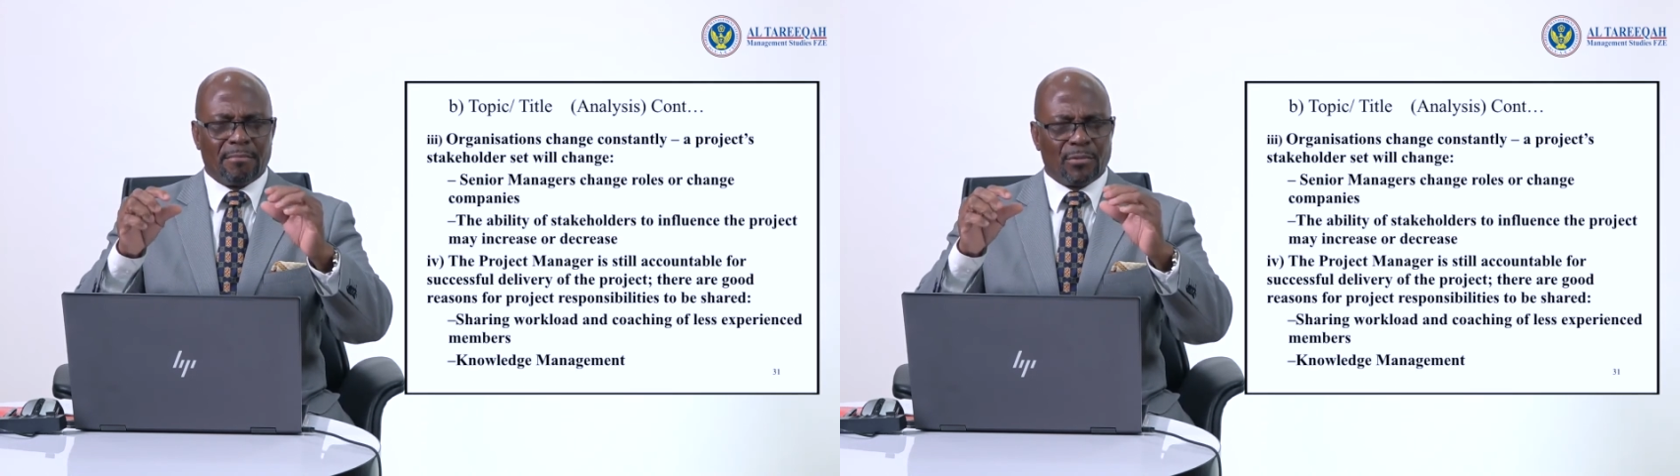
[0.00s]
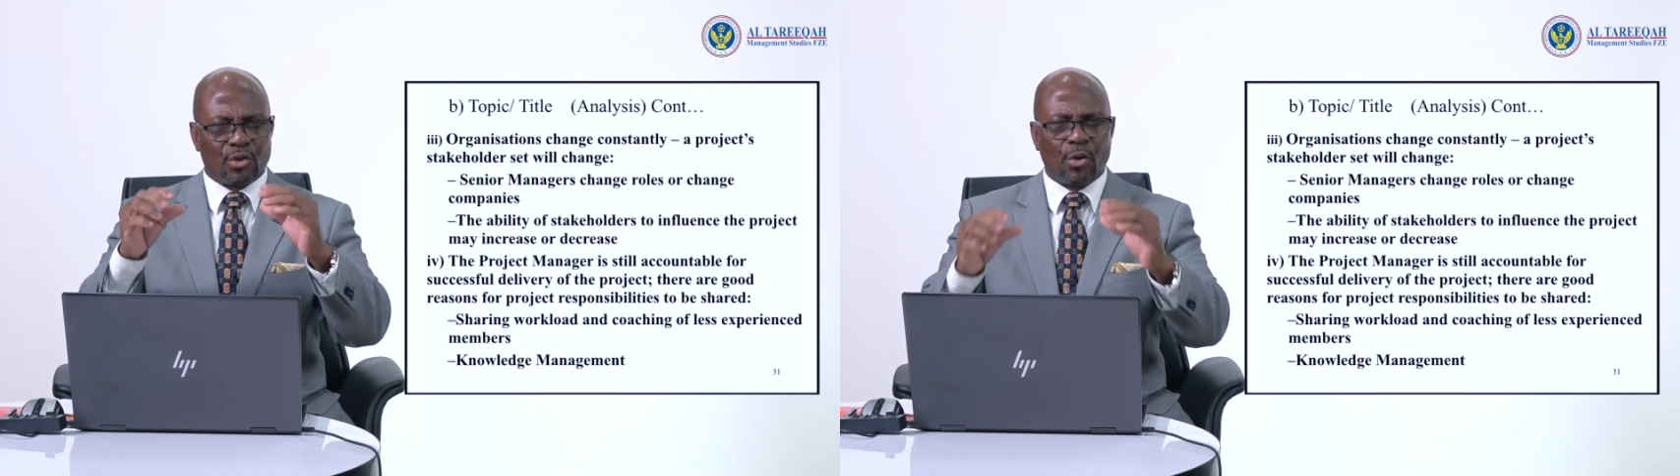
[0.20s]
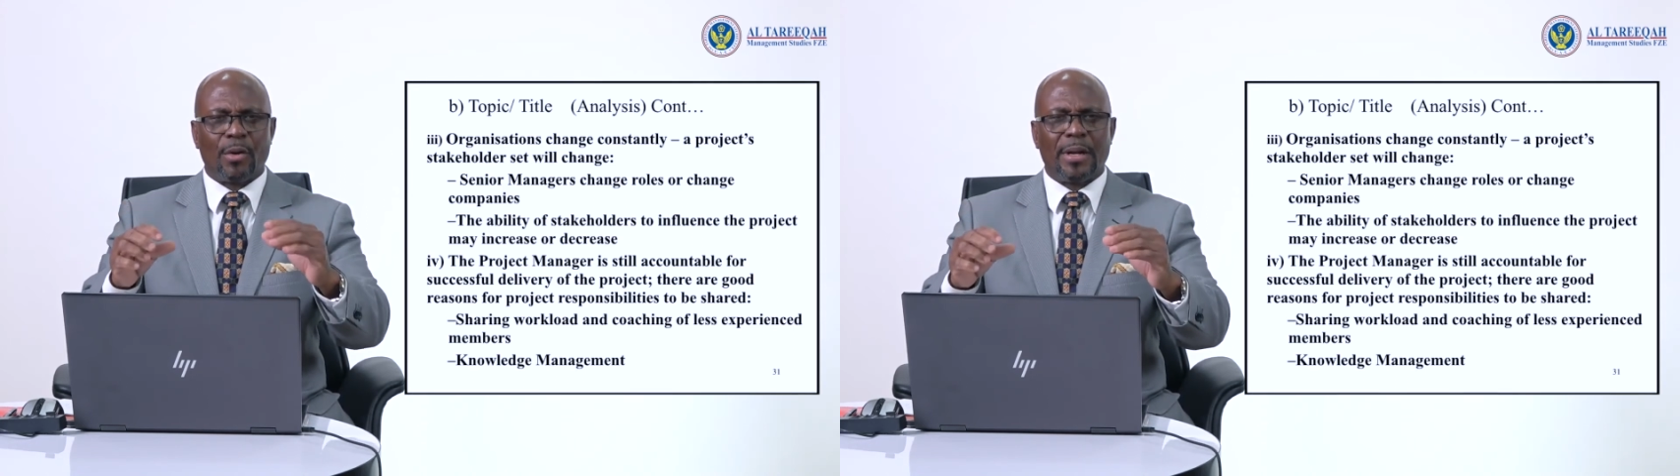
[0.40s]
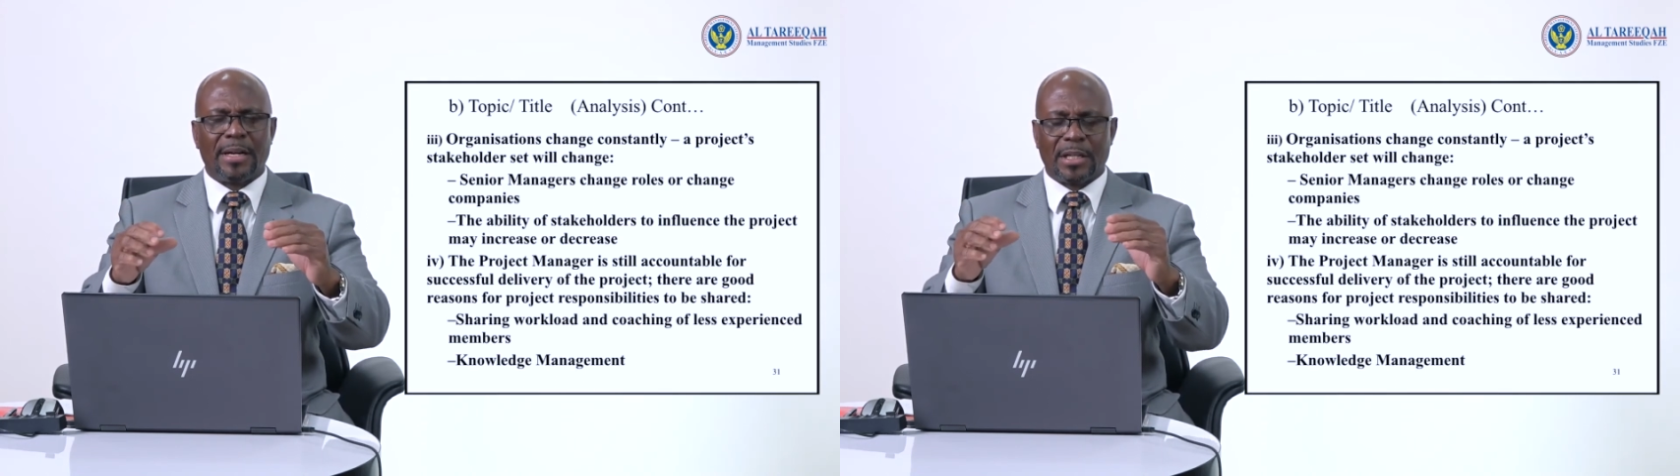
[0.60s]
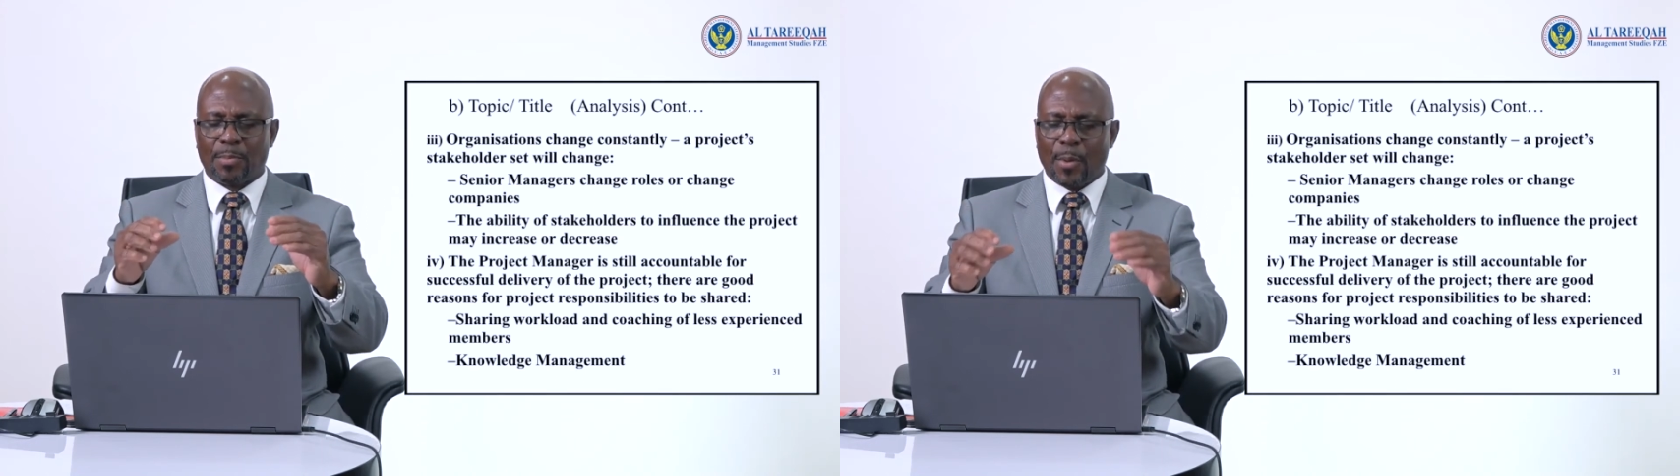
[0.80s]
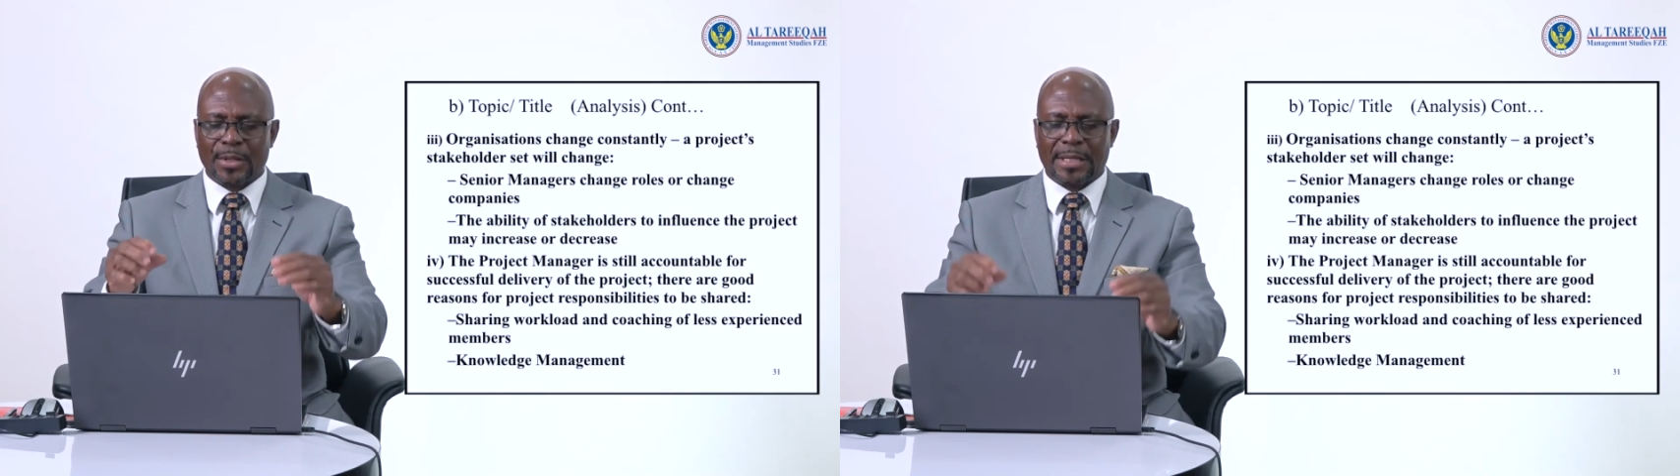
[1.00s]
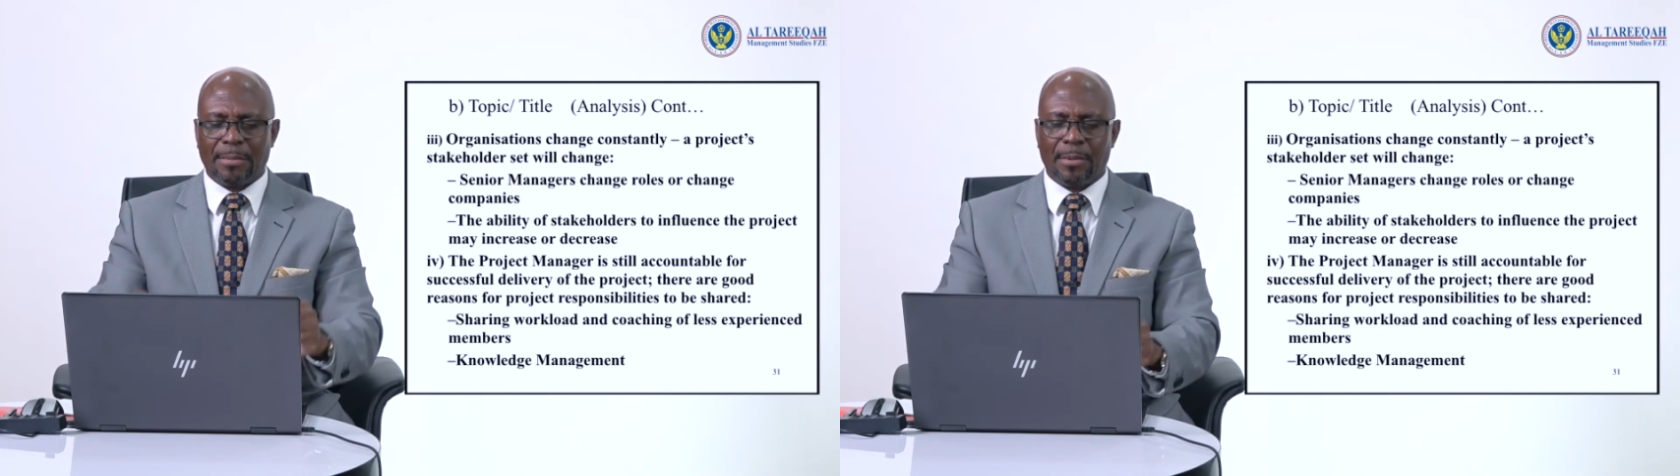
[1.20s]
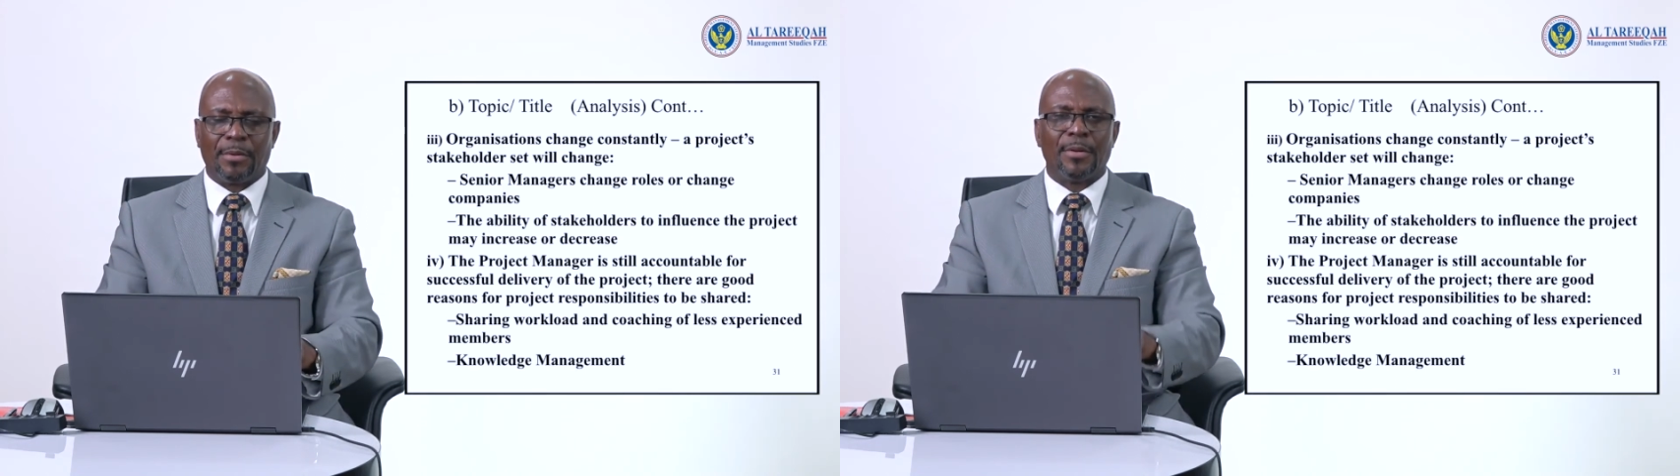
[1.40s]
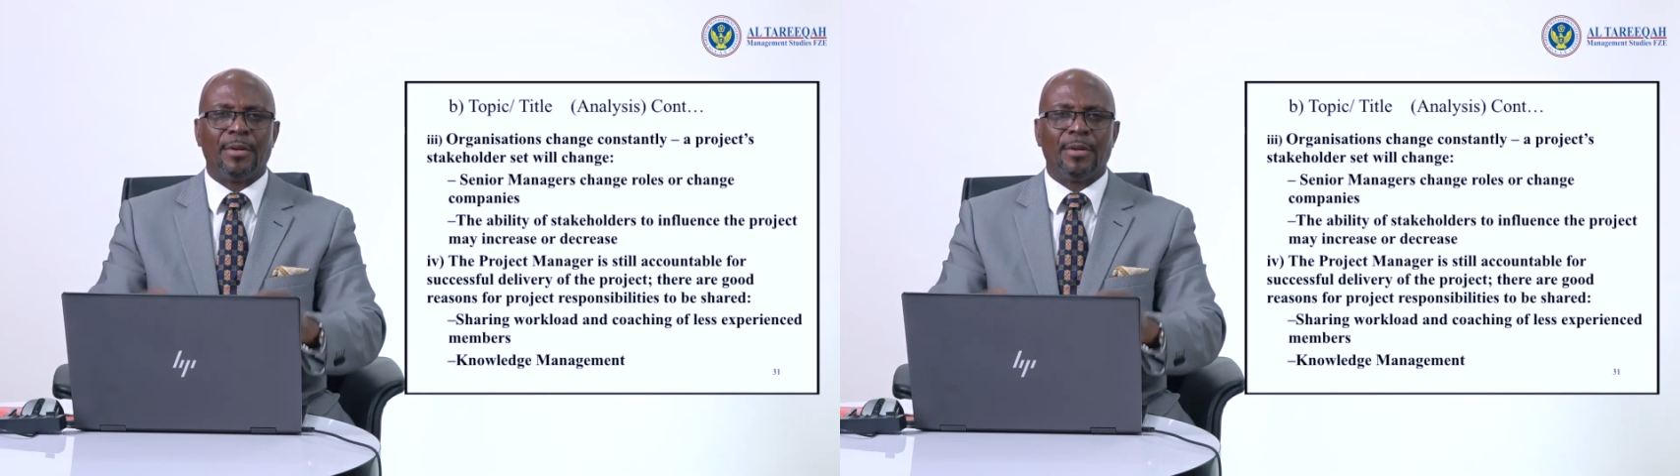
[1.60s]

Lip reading: solely responsible